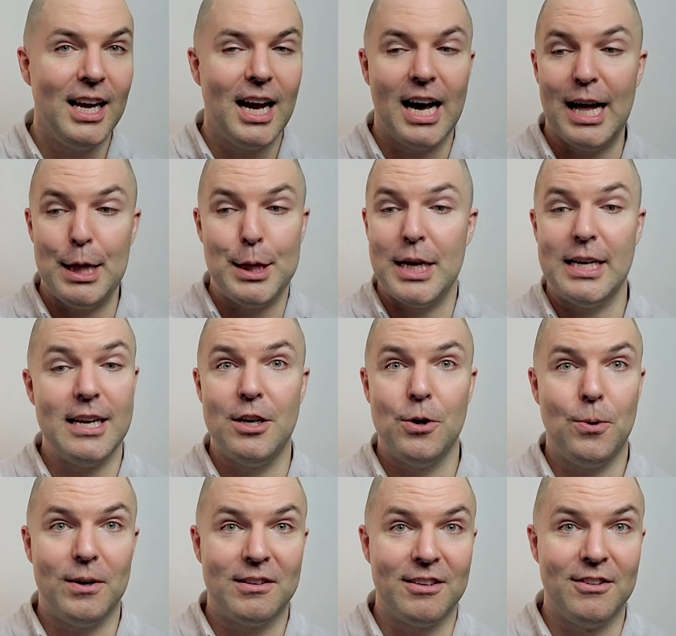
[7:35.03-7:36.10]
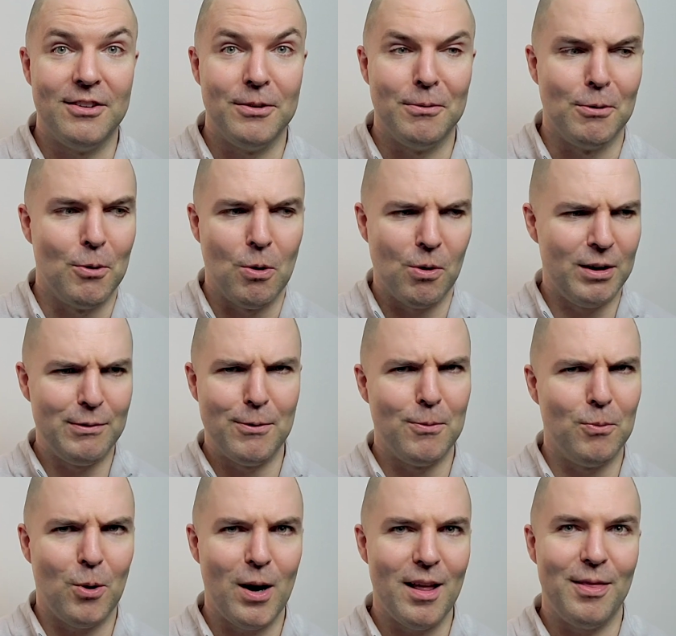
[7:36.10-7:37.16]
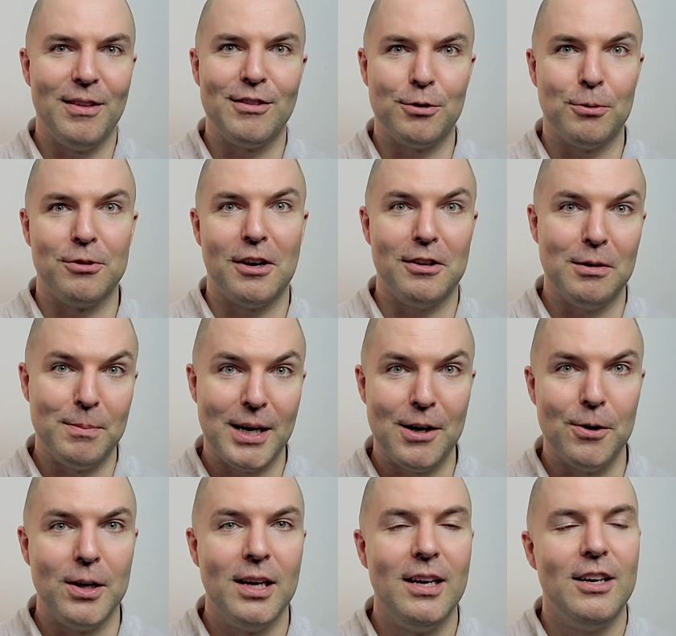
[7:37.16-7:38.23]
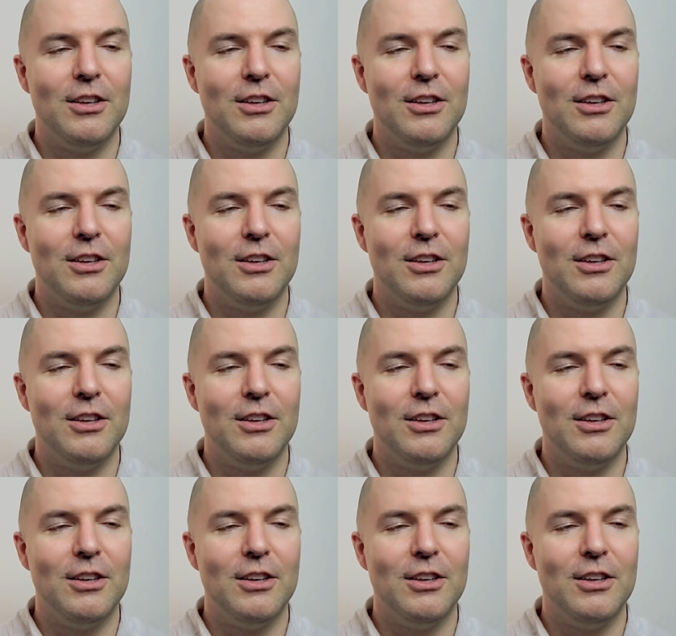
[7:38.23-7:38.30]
they didn't know what to do or even what this was all about.